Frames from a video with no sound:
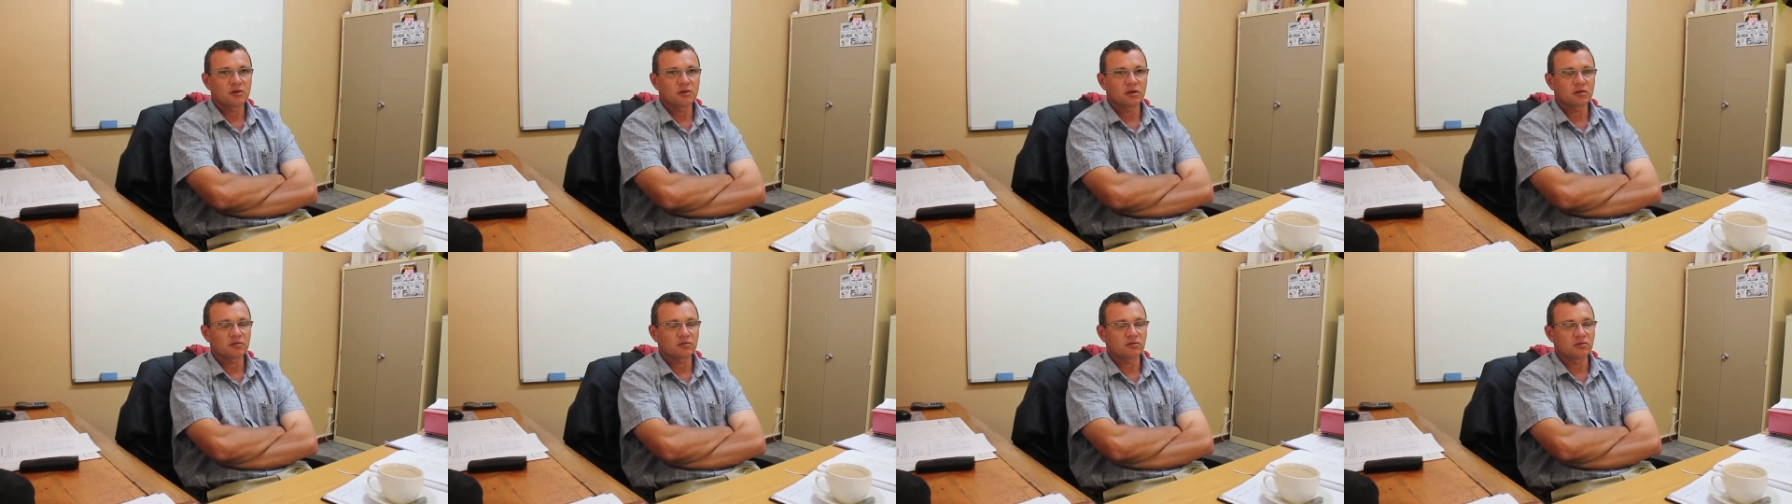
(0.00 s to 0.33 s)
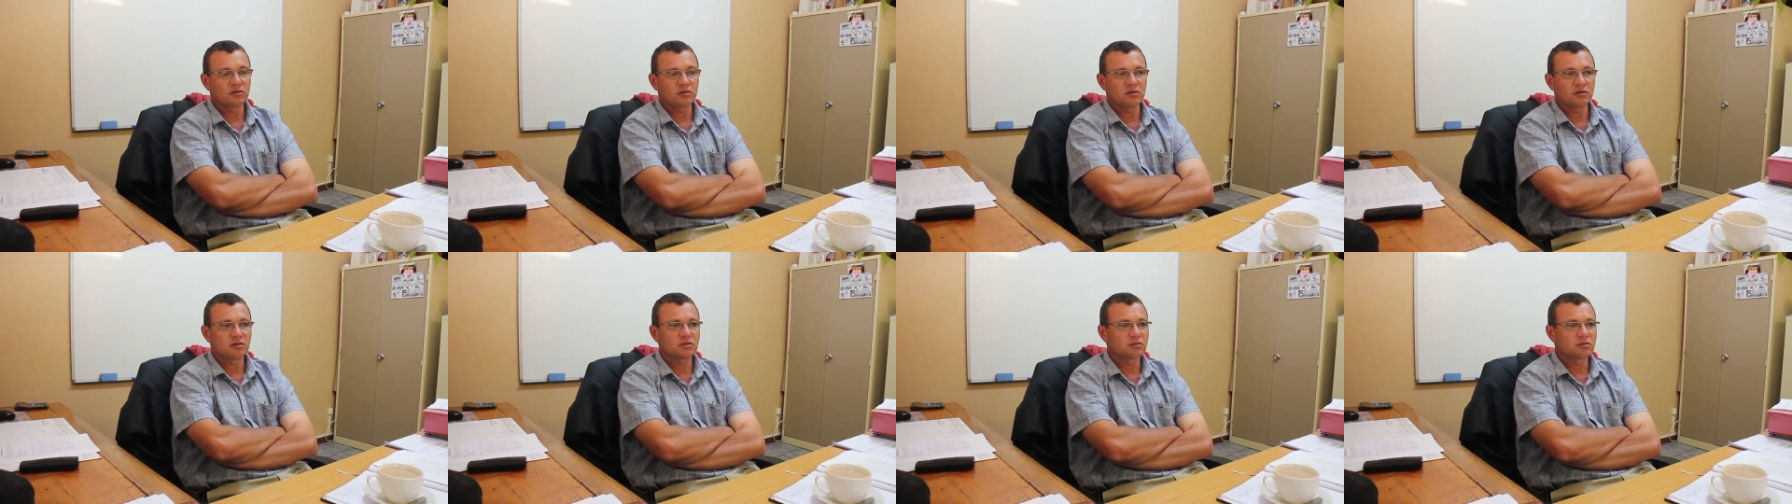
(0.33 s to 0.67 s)
I
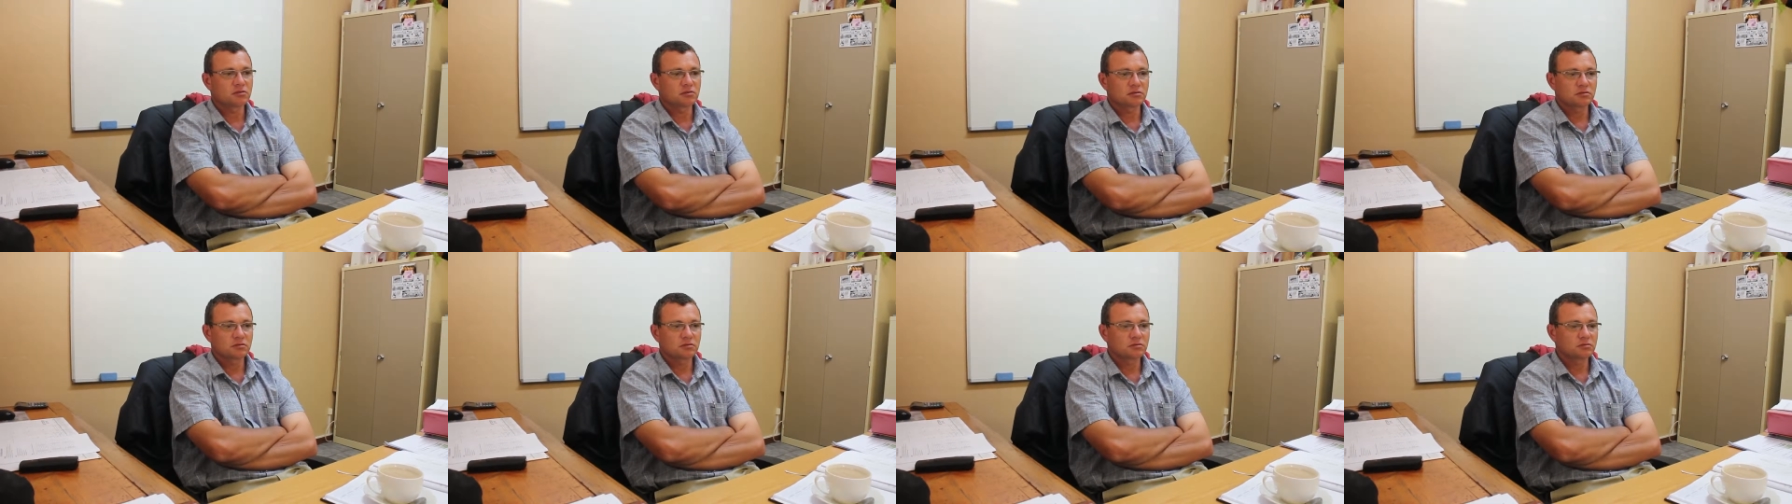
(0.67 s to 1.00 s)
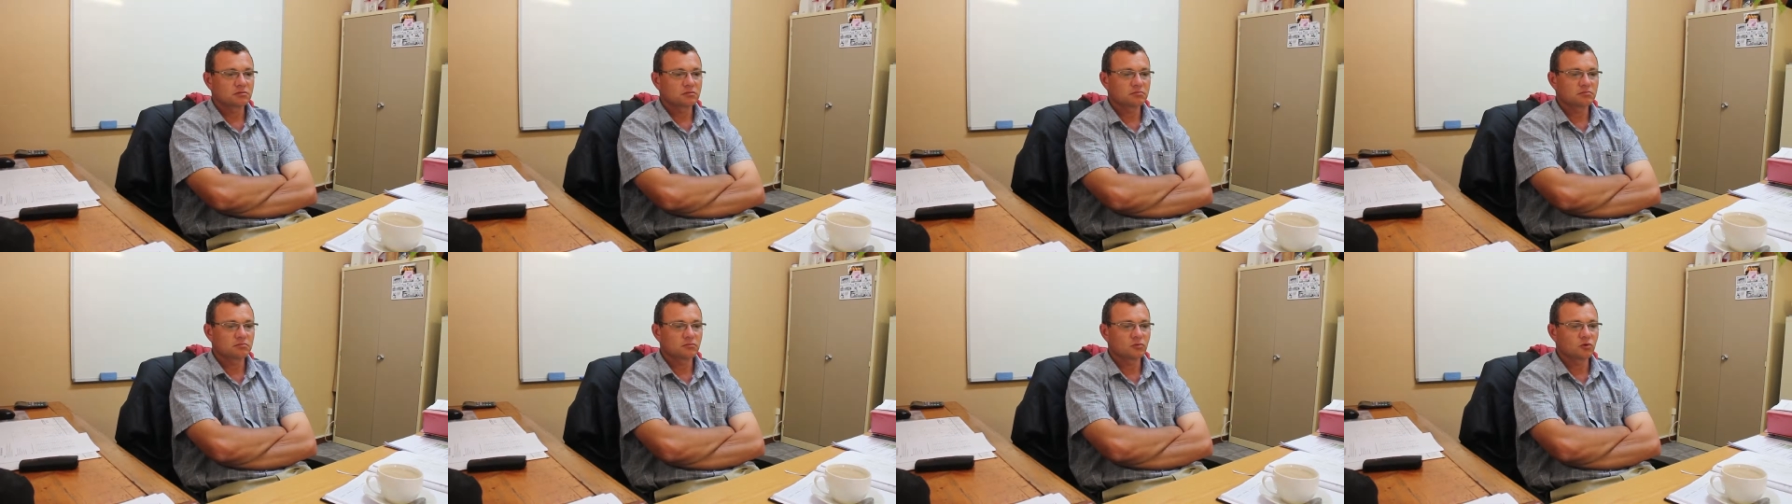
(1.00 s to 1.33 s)
think it's
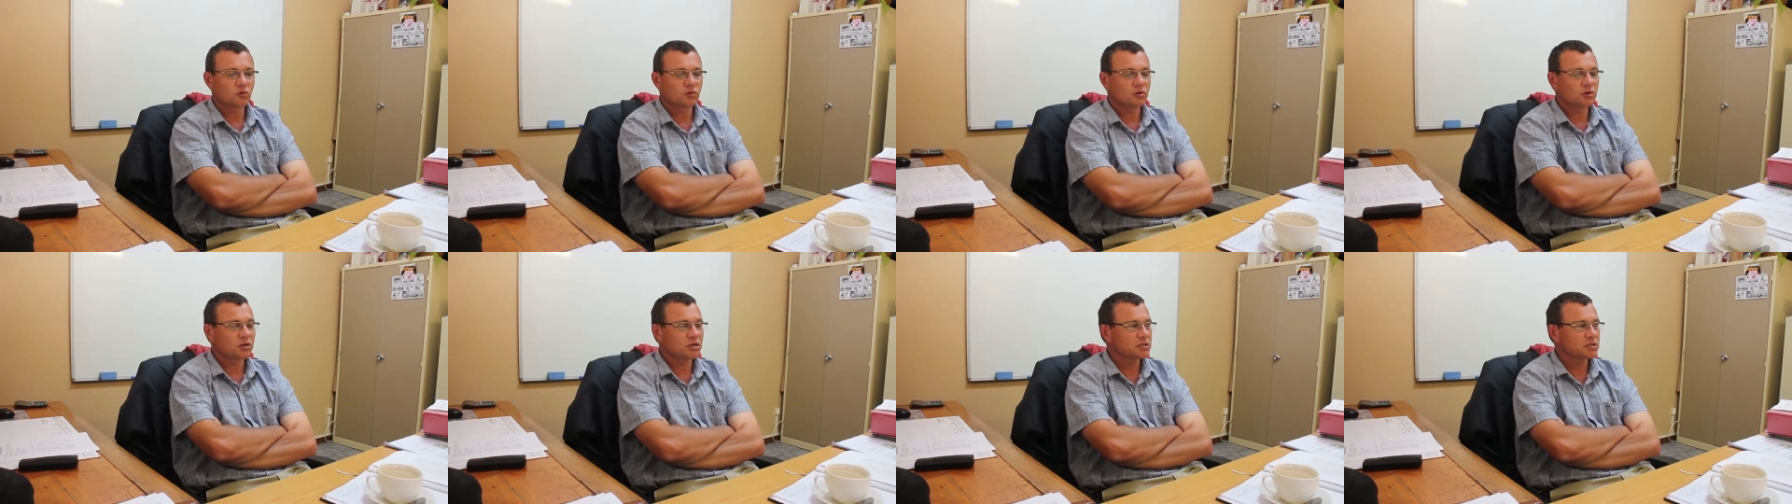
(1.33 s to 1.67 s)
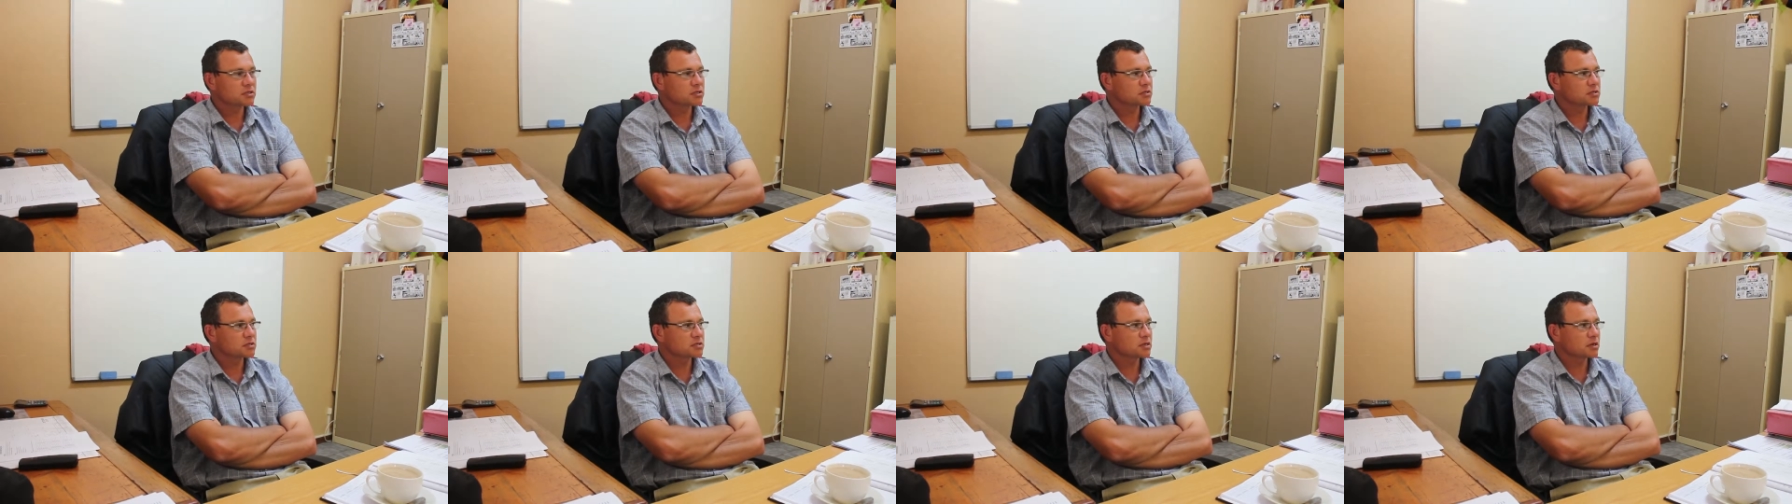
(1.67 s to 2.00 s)
more or
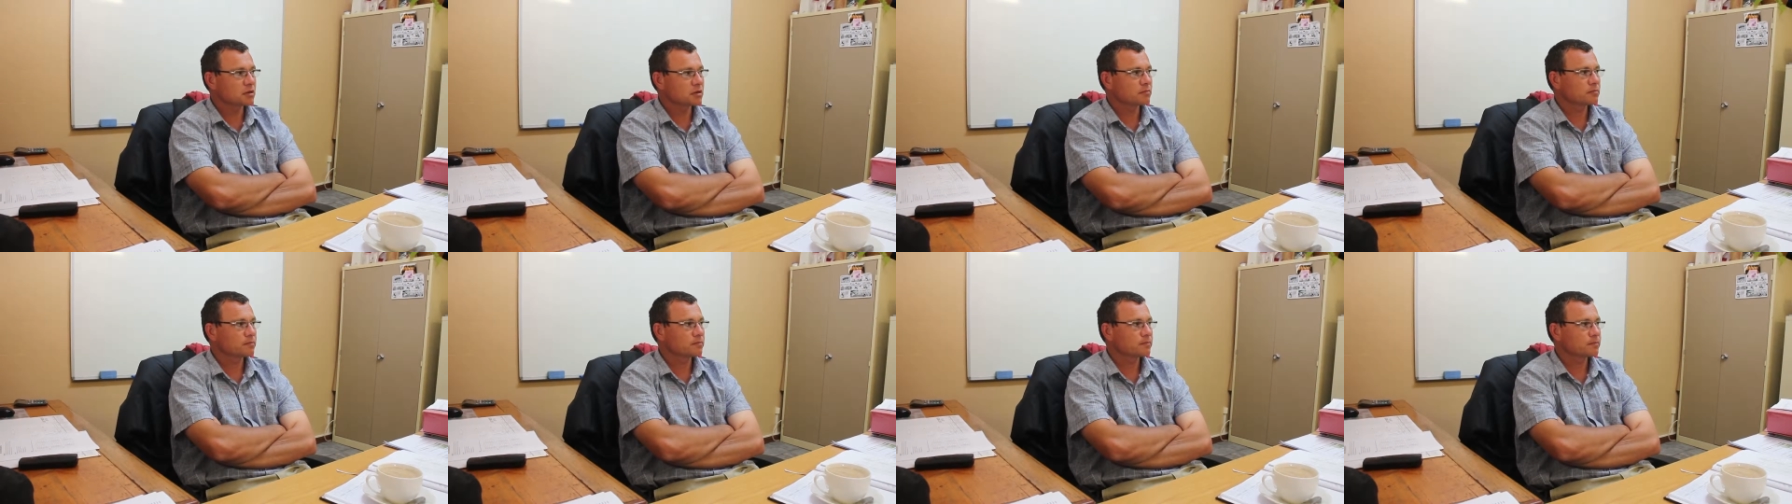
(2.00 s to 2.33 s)
less the same.